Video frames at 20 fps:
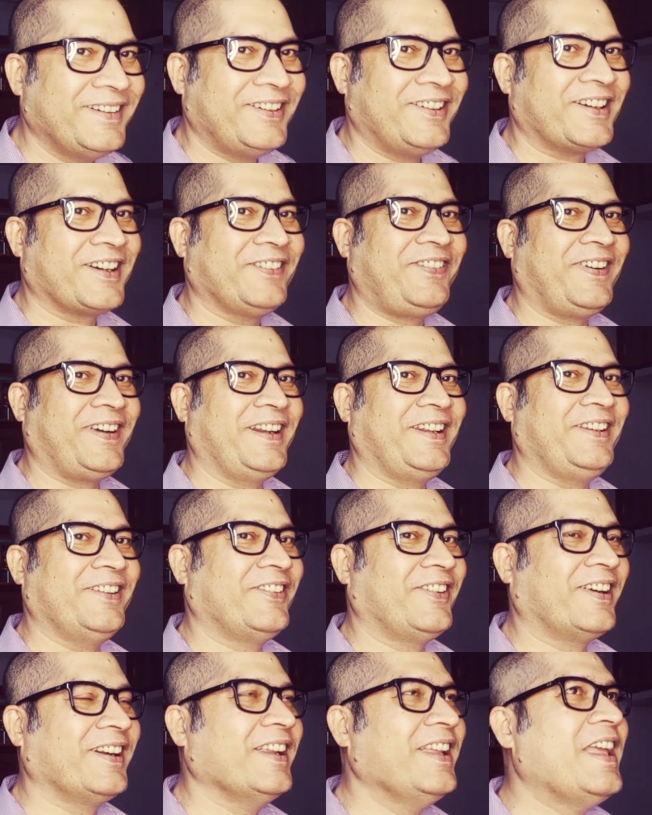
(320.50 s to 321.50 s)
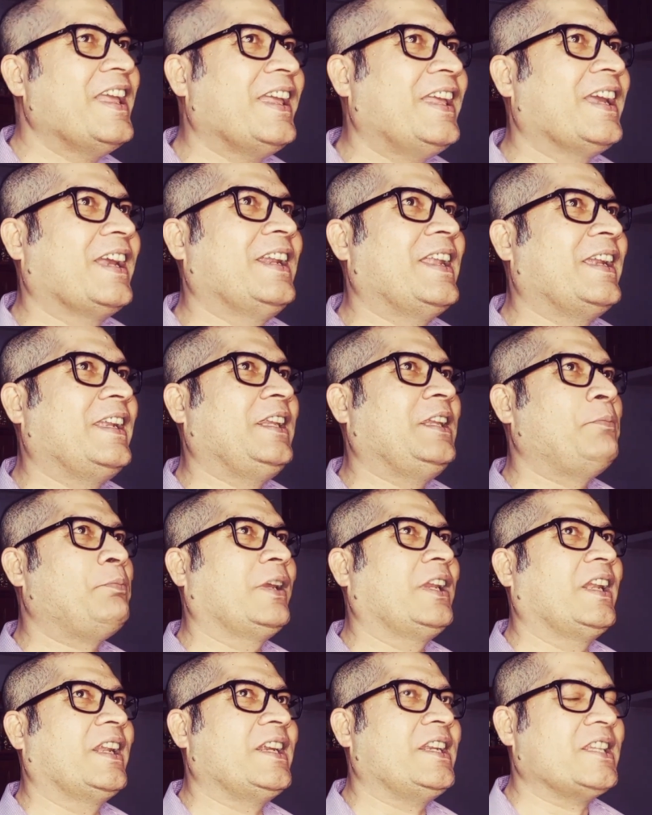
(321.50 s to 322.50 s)
What a funny word,
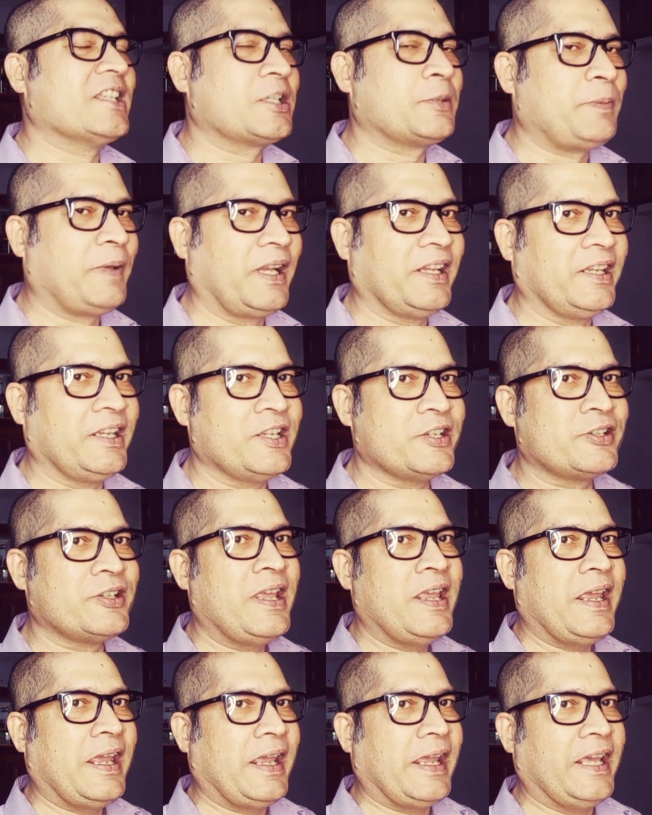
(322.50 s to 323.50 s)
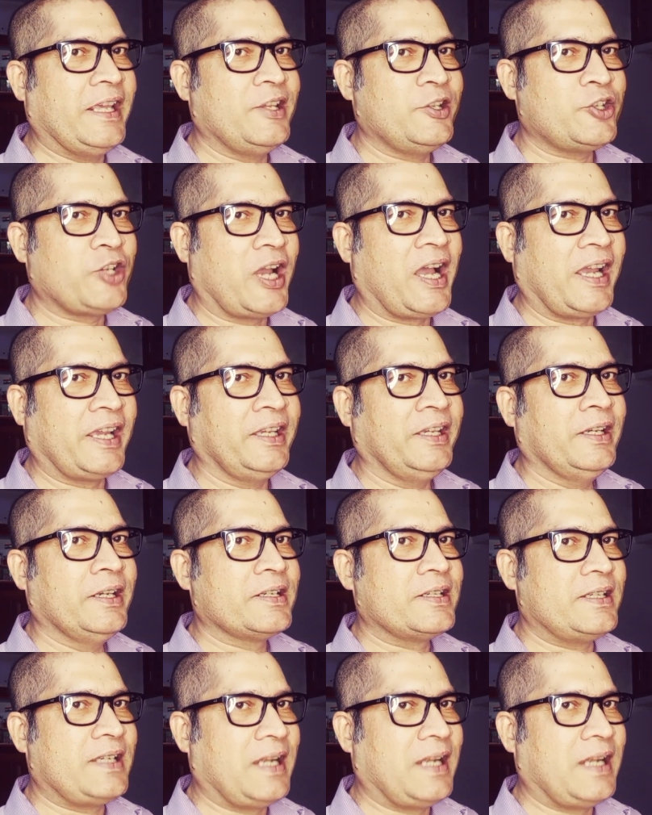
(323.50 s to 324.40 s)
higgledy-piggledy. The spelling is Higgledy,